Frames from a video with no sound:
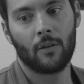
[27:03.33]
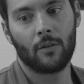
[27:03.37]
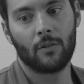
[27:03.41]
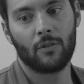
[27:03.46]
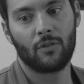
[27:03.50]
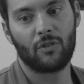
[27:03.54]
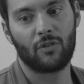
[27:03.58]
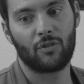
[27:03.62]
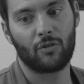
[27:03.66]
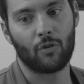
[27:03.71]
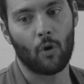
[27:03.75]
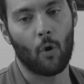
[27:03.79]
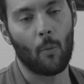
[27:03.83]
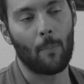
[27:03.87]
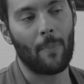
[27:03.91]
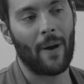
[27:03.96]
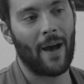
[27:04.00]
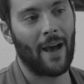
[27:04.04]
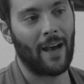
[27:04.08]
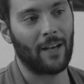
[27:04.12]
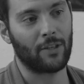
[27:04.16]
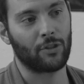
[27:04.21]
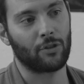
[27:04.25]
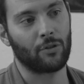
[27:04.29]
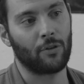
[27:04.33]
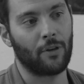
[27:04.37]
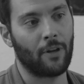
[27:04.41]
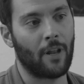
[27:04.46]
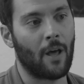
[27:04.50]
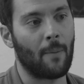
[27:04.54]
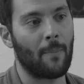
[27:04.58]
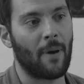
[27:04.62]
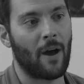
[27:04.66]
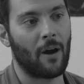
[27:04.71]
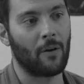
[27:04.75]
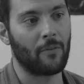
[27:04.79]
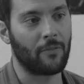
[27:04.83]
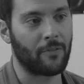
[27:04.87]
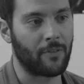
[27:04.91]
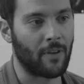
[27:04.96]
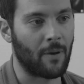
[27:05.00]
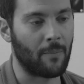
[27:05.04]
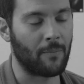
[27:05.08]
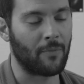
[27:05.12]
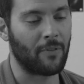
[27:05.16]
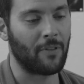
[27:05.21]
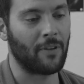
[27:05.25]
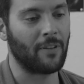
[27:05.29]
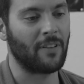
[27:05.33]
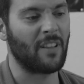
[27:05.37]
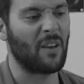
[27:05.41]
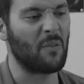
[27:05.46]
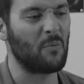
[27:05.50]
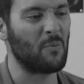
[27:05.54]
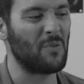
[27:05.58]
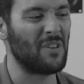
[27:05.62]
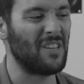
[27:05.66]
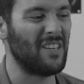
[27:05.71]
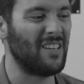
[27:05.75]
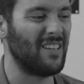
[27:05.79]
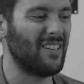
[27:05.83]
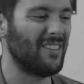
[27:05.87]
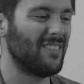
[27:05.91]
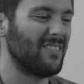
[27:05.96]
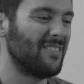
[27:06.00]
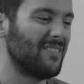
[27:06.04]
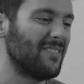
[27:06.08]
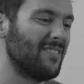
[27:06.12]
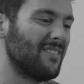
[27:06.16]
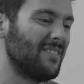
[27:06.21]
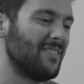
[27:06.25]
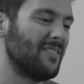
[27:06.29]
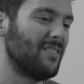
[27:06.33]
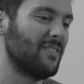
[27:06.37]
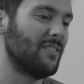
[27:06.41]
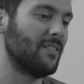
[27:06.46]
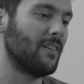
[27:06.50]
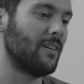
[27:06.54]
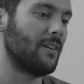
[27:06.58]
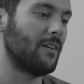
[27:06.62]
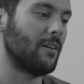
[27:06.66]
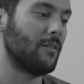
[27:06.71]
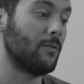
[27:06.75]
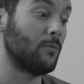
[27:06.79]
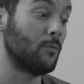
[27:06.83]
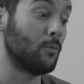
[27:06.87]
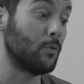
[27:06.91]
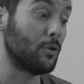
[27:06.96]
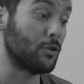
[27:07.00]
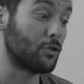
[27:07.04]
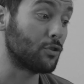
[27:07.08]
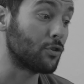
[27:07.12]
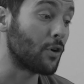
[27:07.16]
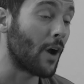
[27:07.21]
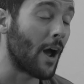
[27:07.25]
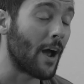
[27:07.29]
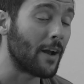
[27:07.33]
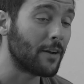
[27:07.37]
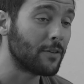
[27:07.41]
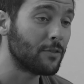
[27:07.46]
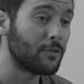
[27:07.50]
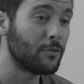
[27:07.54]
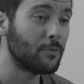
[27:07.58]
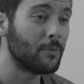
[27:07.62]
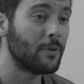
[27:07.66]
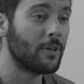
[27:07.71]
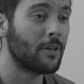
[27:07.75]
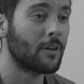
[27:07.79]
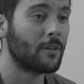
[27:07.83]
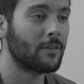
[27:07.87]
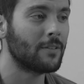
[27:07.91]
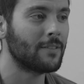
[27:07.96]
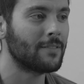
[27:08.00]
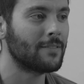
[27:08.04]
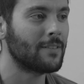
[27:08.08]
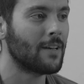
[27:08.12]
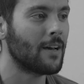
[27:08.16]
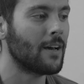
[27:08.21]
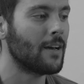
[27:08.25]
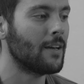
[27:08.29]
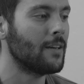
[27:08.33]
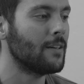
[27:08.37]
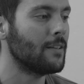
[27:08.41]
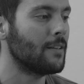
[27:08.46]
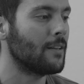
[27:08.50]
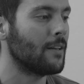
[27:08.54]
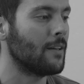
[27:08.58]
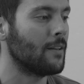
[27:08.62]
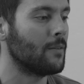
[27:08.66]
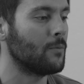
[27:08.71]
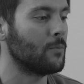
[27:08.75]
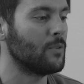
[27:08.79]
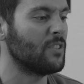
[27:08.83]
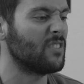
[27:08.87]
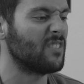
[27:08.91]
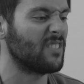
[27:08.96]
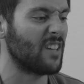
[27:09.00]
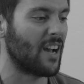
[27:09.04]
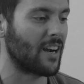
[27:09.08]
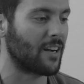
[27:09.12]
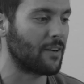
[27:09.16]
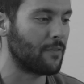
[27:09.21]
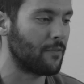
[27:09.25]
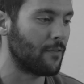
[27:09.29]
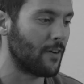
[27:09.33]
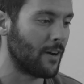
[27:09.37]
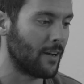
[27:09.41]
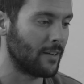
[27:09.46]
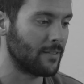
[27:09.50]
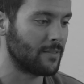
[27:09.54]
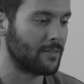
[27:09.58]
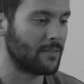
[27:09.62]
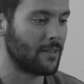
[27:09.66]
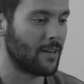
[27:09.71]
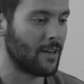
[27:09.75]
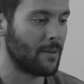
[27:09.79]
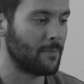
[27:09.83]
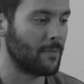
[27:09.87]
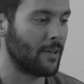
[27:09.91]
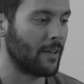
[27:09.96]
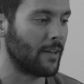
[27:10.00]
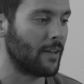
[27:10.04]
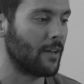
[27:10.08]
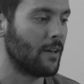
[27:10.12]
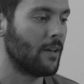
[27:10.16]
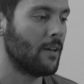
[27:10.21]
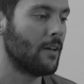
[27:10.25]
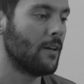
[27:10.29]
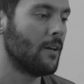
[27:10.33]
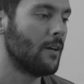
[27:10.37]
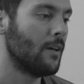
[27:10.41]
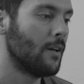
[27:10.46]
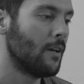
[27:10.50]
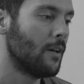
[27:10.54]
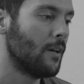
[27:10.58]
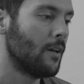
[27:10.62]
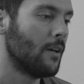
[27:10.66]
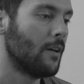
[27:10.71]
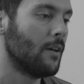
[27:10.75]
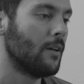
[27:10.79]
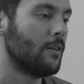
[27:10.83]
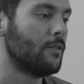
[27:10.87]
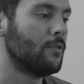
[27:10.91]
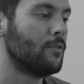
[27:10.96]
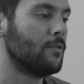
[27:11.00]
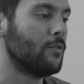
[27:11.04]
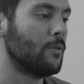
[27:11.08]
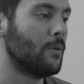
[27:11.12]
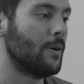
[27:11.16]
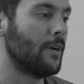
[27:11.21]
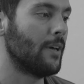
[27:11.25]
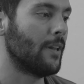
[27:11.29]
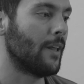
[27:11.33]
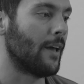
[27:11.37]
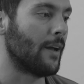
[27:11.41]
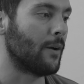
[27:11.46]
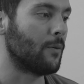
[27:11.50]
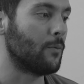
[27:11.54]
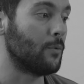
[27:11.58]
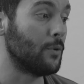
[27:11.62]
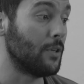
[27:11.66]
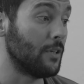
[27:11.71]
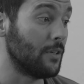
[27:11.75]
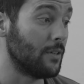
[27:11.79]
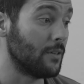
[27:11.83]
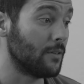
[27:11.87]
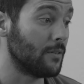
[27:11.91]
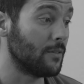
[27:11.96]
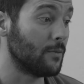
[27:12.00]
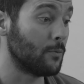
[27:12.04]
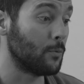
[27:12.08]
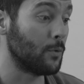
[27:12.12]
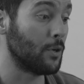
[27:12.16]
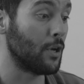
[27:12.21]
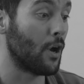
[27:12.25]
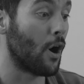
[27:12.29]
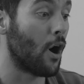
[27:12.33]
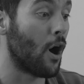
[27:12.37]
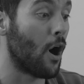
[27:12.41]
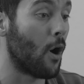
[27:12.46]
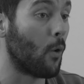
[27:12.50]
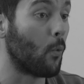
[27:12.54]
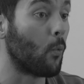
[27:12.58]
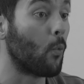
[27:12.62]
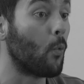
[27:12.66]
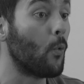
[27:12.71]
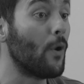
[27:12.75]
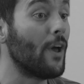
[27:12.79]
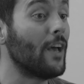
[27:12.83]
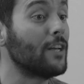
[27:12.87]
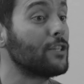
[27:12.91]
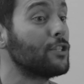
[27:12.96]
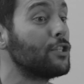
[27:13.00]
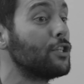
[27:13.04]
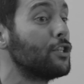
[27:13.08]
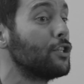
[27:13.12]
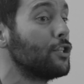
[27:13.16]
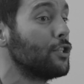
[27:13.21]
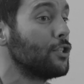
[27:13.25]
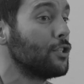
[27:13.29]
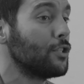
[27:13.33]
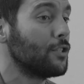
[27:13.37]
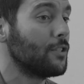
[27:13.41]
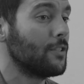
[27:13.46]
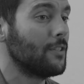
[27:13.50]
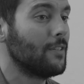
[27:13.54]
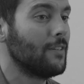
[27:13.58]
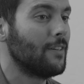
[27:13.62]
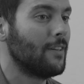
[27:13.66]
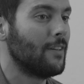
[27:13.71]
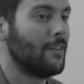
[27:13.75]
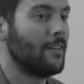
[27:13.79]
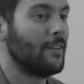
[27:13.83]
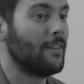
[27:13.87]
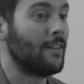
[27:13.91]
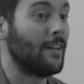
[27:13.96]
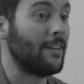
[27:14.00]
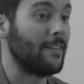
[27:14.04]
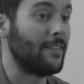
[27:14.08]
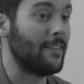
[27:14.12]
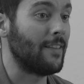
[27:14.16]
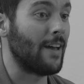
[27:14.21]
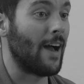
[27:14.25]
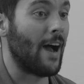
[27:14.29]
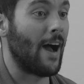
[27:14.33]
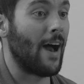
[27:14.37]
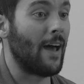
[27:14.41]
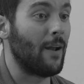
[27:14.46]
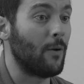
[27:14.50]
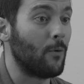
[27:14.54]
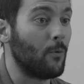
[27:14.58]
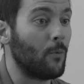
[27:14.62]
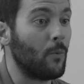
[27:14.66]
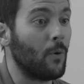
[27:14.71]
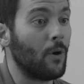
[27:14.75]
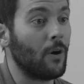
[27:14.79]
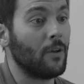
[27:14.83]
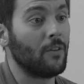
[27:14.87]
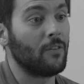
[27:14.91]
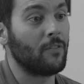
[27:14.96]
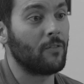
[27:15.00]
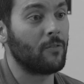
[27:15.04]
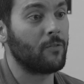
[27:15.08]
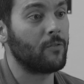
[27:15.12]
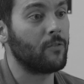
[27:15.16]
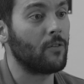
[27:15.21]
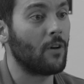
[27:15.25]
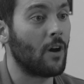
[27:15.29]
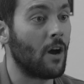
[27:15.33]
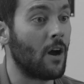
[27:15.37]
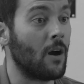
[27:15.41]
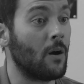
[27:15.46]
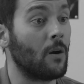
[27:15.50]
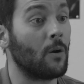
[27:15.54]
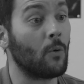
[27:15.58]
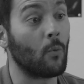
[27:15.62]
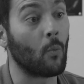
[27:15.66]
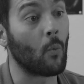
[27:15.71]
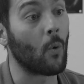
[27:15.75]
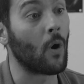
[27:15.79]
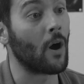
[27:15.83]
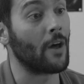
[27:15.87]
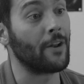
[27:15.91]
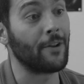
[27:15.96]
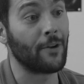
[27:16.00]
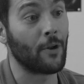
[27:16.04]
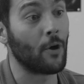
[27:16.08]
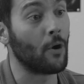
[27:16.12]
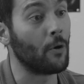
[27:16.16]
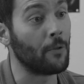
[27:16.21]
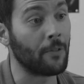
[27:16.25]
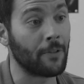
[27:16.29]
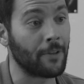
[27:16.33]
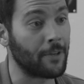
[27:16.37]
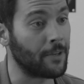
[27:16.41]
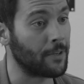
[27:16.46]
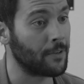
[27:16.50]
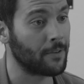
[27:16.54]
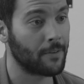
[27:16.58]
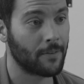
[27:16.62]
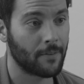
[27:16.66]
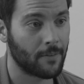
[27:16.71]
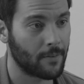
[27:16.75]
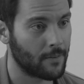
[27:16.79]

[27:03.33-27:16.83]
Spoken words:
so passionate about something that we're trying to do it on the side and we sacrifice time like to it, like we all wish that was our one and only.